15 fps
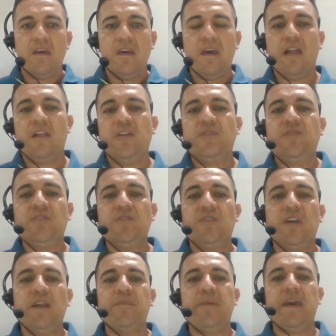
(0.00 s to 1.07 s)
Hello to
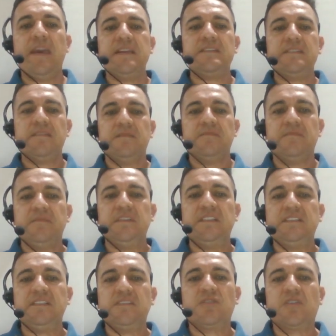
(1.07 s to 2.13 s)
and mates.
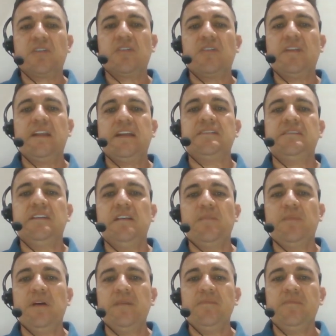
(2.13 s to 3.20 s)
This is Jorge Rodriguez
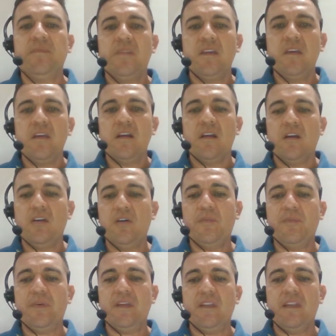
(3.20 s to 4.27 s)
Silva,
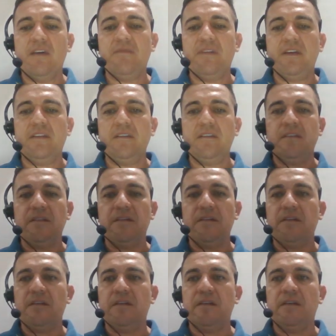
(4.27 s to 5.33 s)
Group 11.
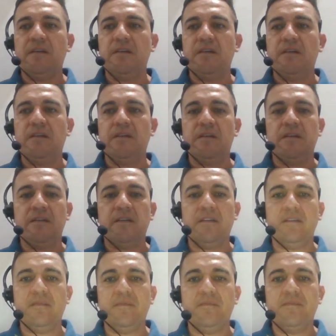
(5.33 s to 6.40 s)

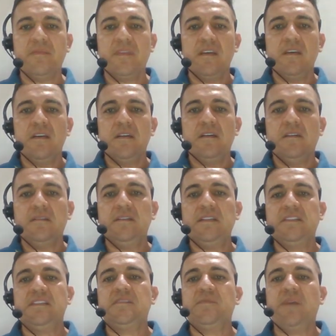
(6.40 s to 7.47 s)
Um,
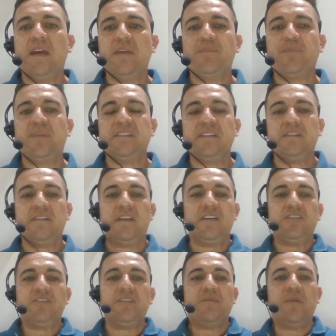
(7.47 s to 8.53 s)
this is my
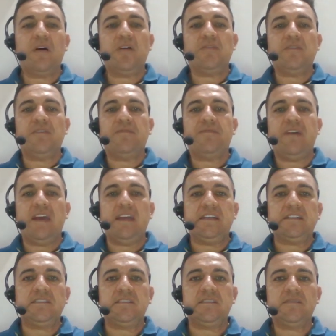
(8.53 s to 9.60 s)
presentation about the
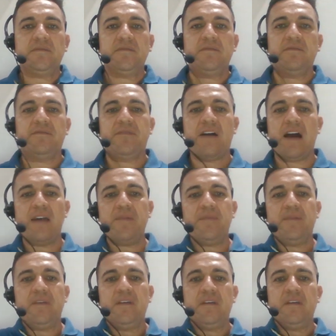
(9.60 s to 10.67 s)
Phase 5
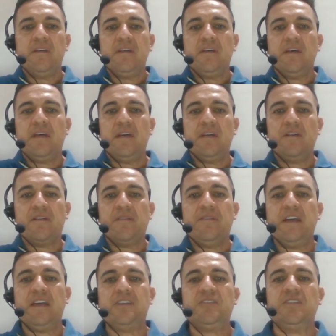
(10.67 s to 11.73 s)

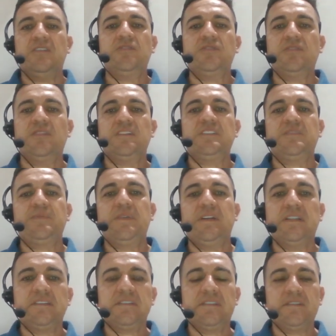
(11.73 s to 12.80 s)
reflection on your
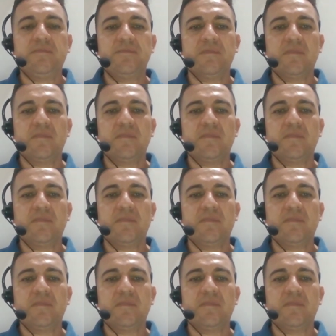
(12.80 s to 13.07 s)
experience.